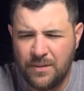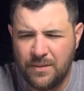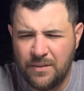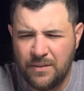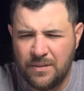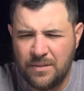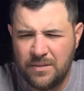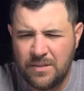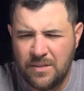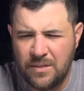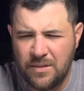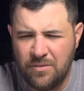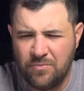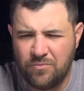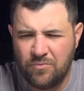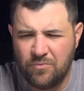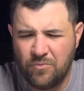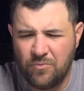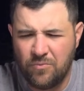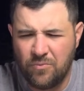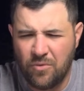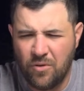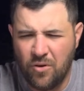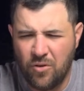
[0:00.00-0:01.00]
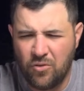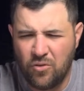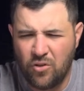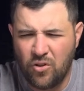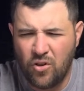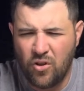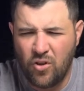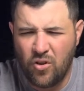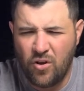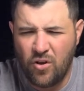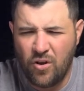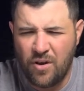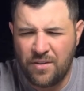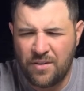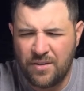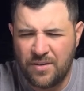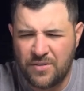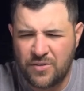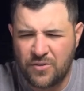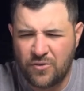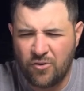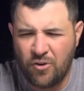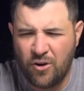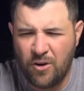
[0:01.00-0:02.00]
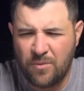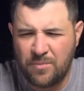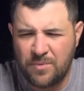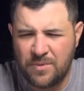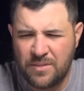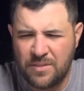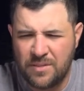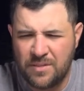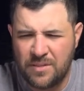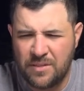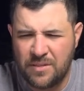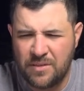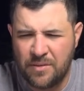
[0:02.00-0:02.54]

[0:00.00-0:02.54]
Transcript: So online they described it as the,